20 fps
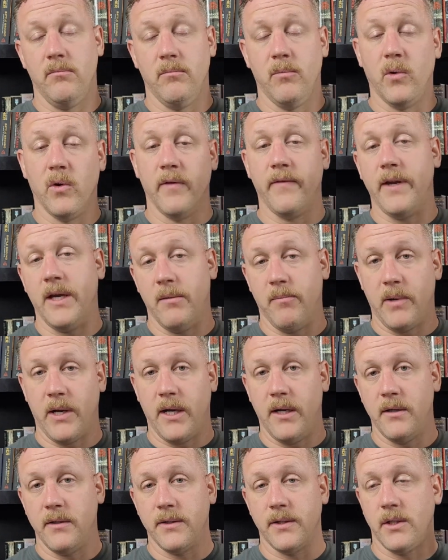more
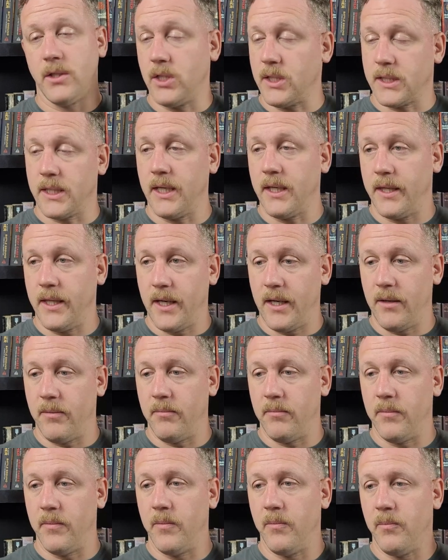vampires, just like
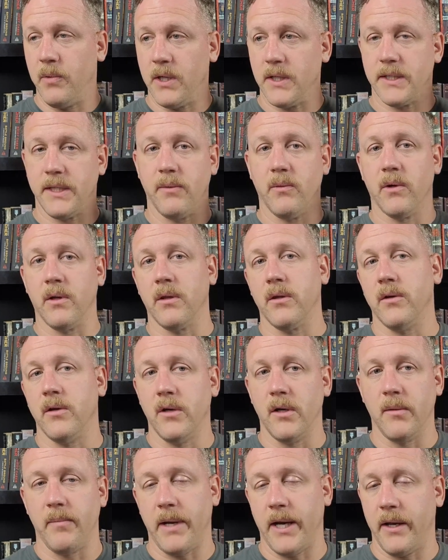them, because they want to
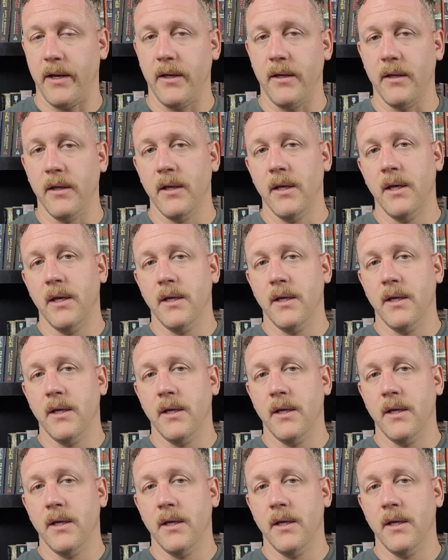learn about it.